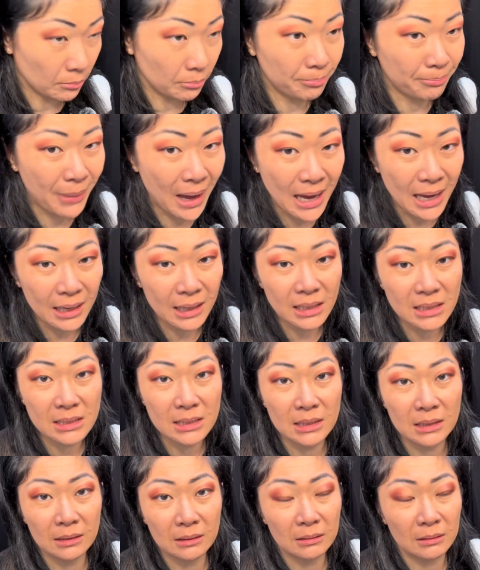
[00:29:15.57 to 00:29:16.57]
Bad as
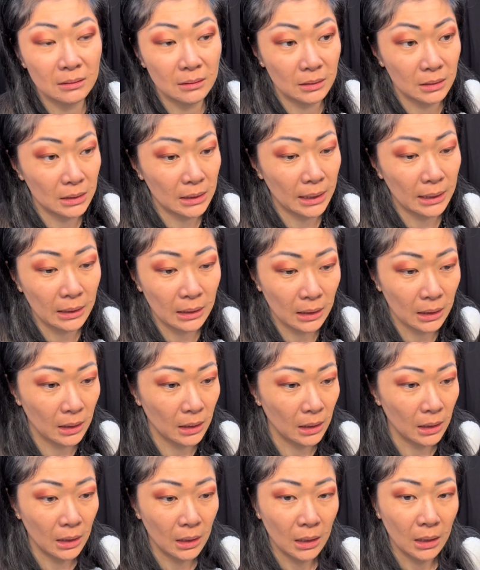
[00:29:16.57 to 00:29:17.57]
in, like,
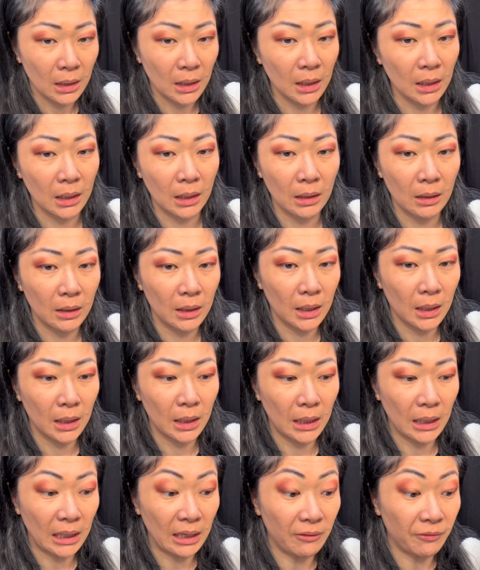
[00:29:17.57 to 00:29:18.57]

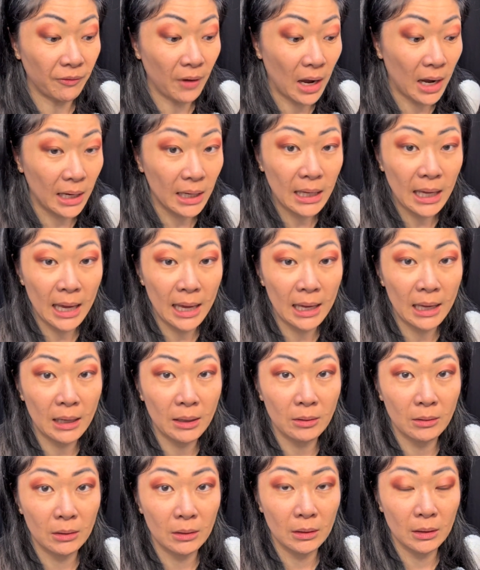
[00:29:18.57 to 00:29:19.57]
if I
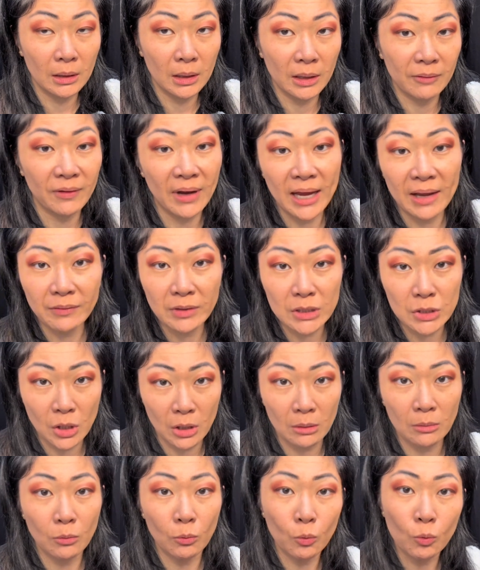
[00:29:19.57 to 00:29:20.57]
have to
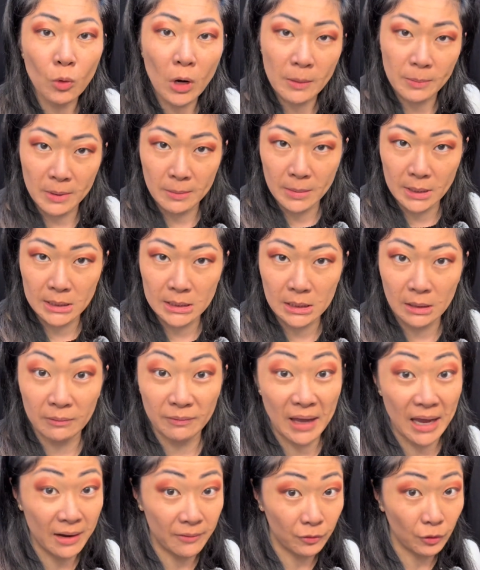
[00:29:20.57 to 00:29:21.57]
start wiping myself
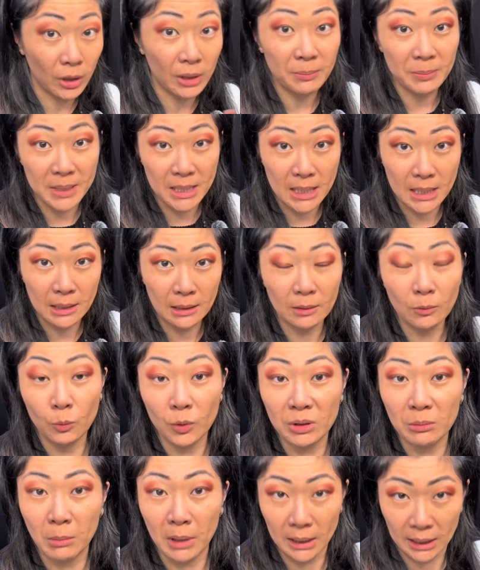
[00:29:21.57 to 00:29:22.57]
after I pee
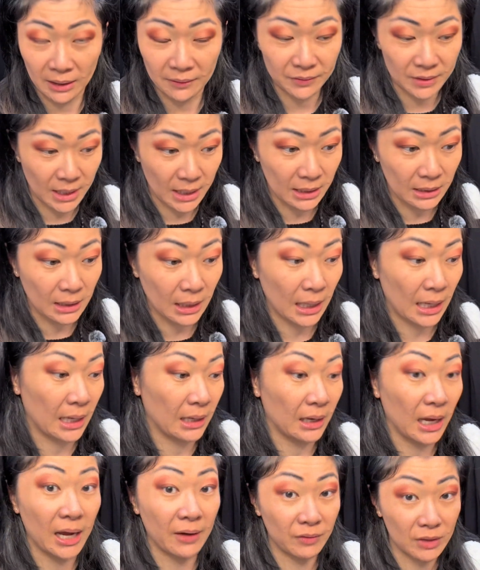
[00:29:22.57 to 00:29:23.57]
with my left hand
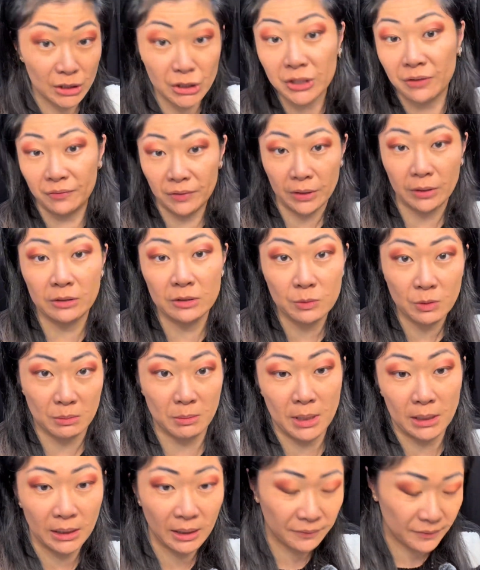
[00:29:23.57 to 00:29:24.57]
and I have to shift gears with
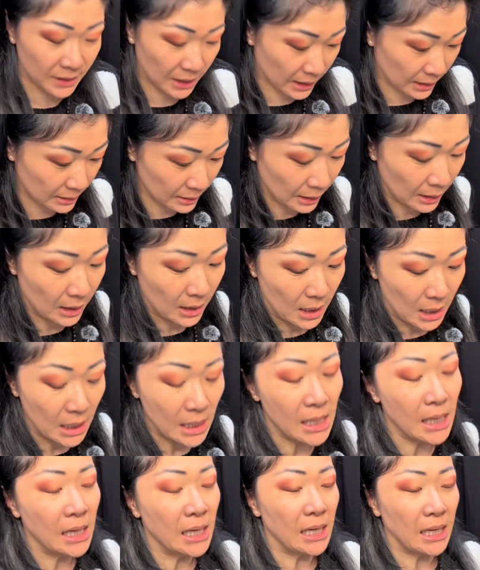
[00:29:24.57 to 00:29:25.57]
my left hand,
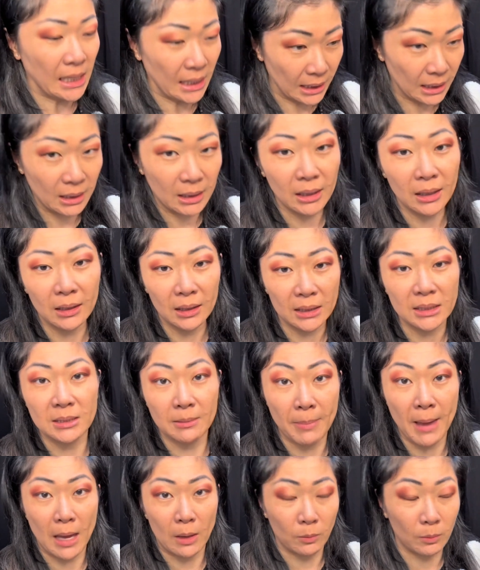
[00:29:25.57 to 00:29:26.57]
it's a
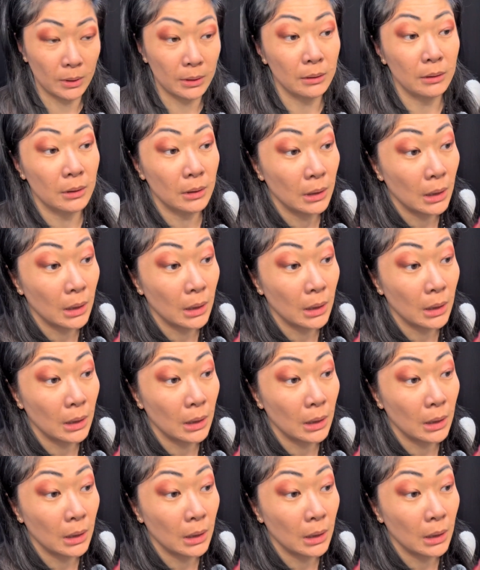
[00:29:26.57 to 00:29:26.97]
bad one.